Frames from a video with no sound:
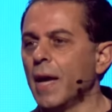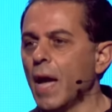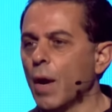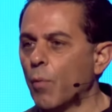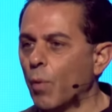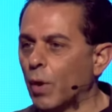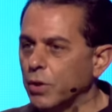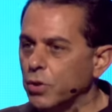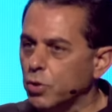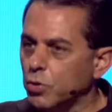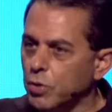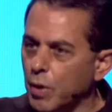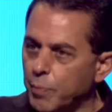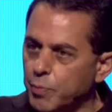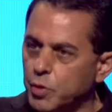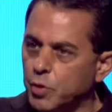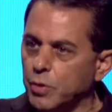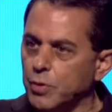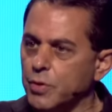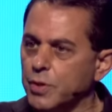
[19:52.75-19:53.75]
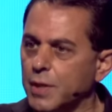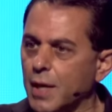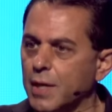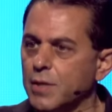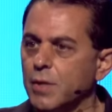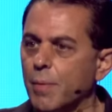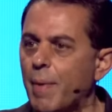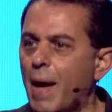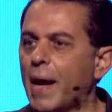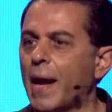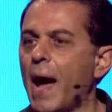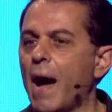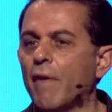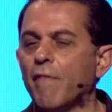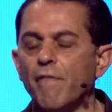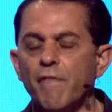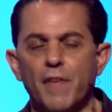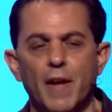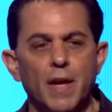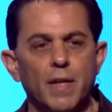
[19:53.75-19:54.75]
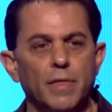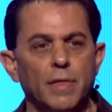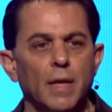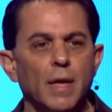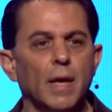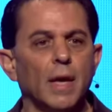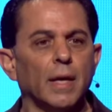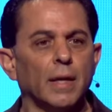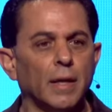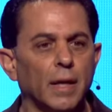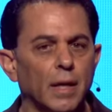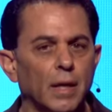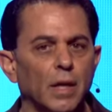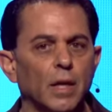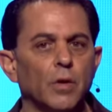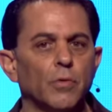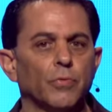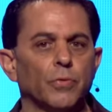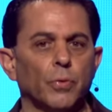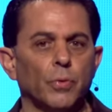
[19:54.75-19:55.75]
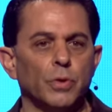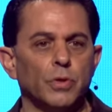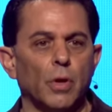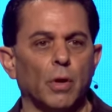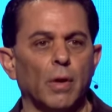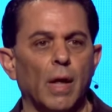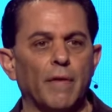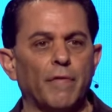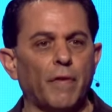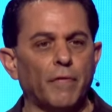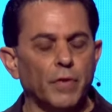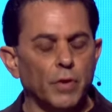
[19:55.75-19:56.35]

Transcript: and what Scripture says about how faith can influence our life.